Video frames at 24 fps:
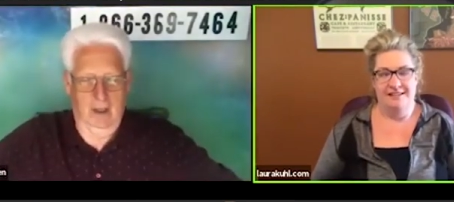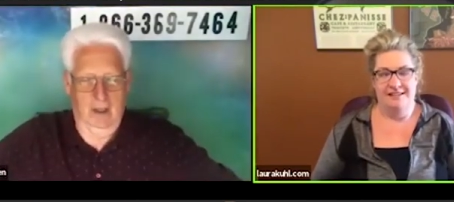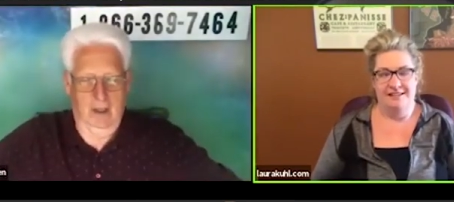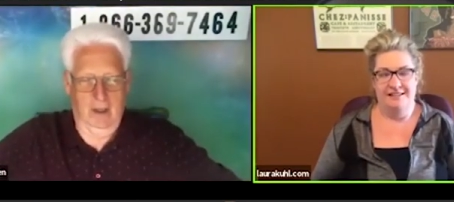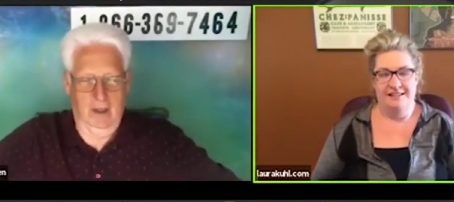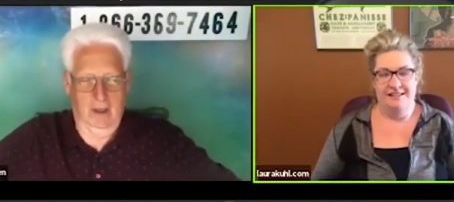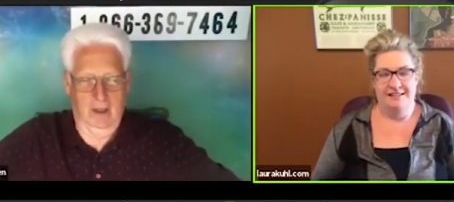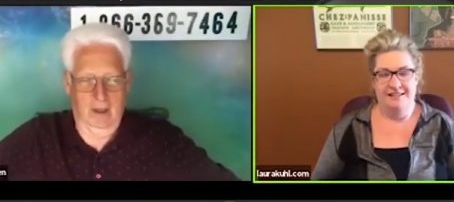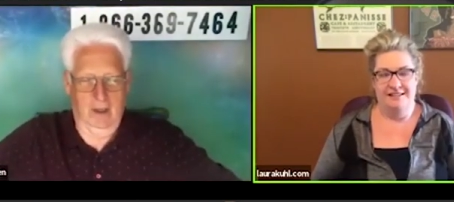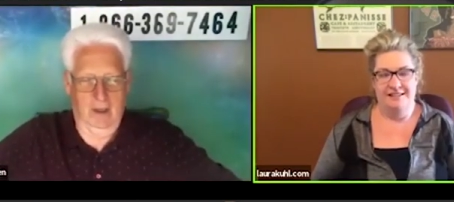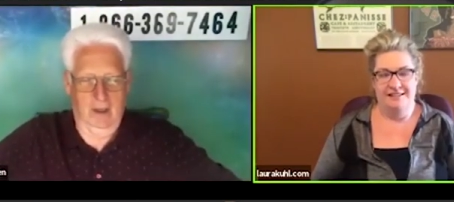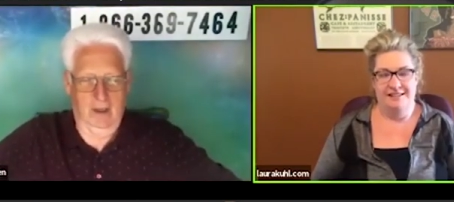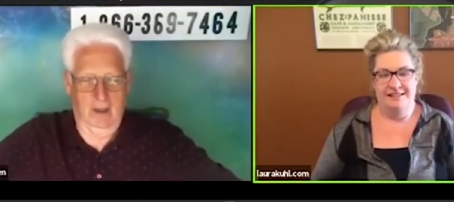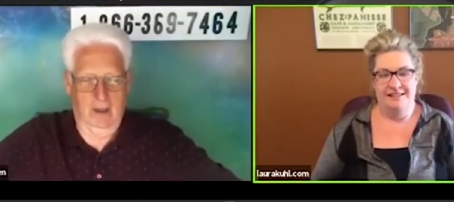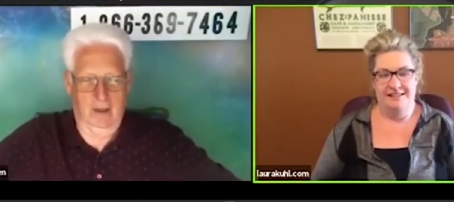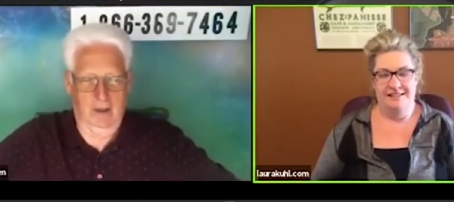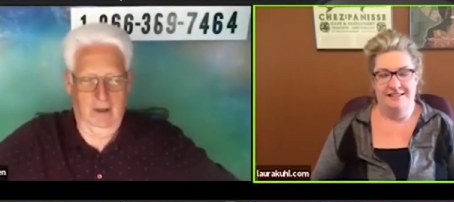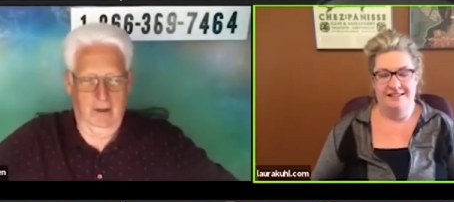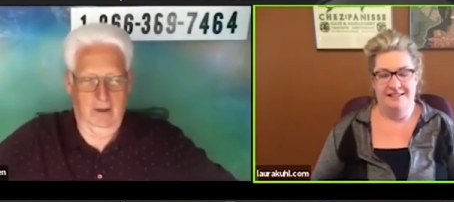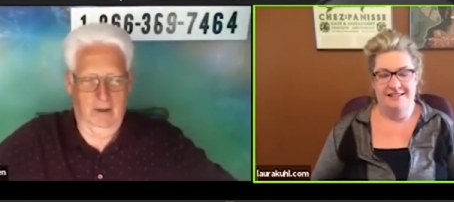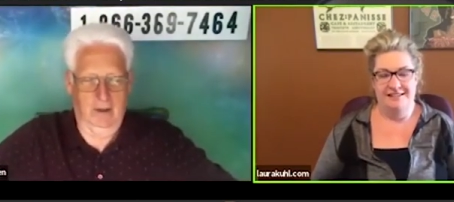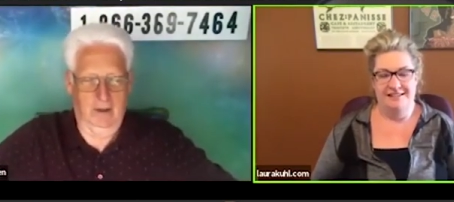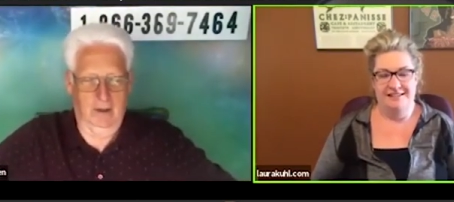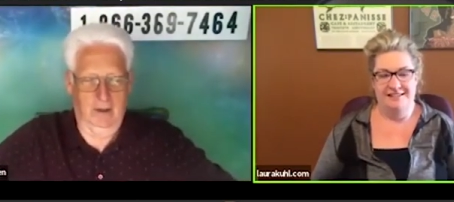
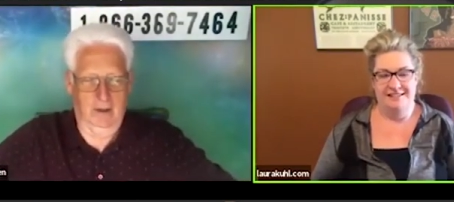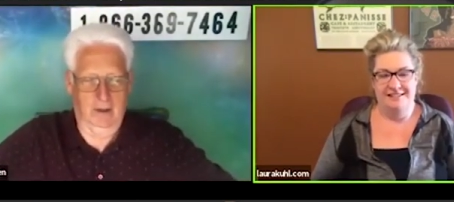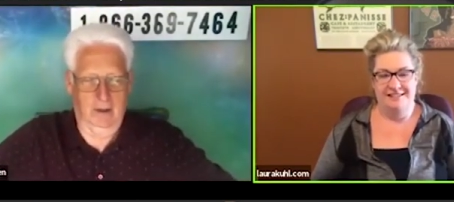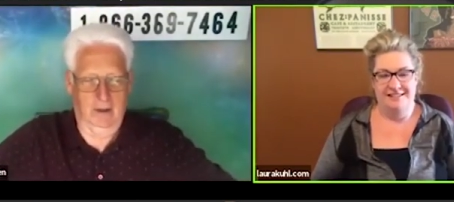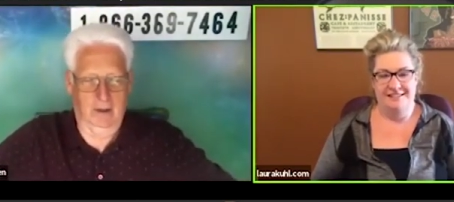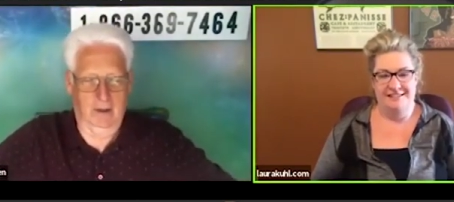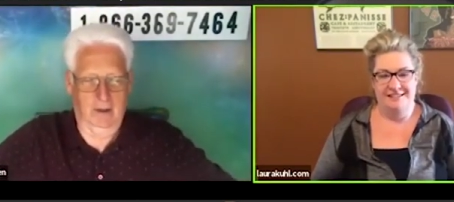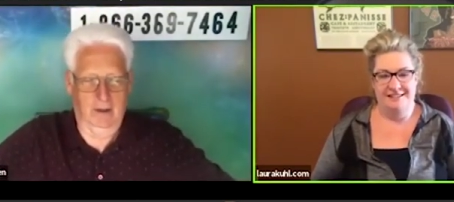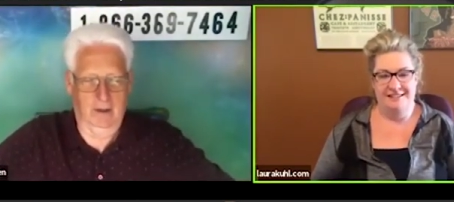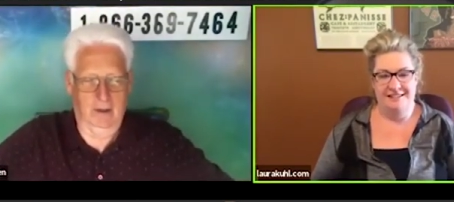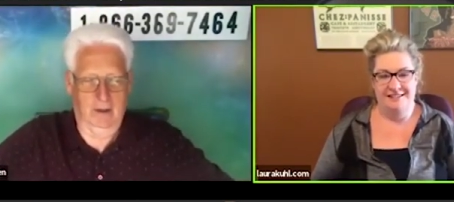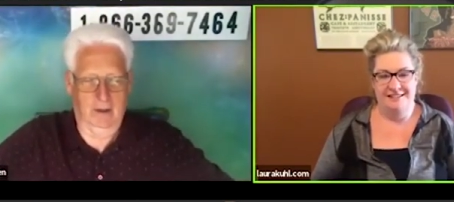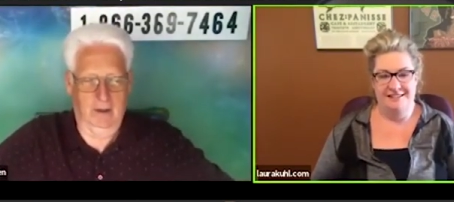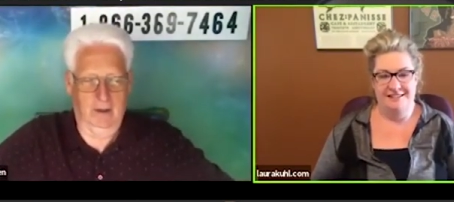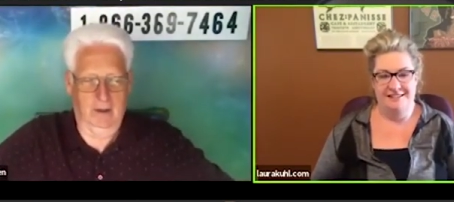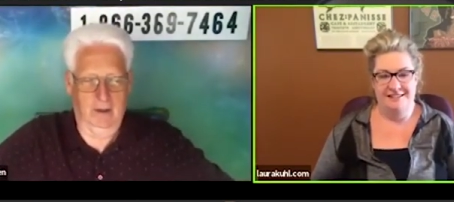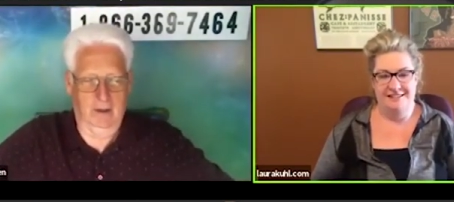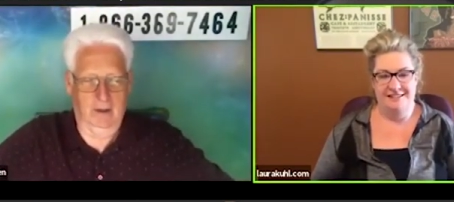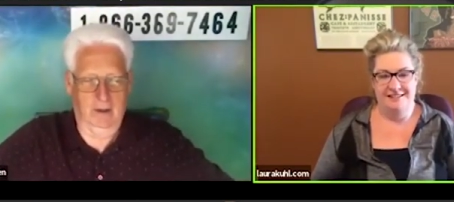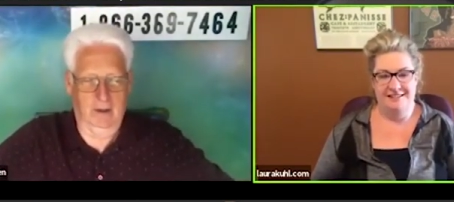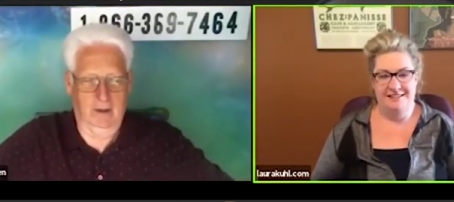[no speech]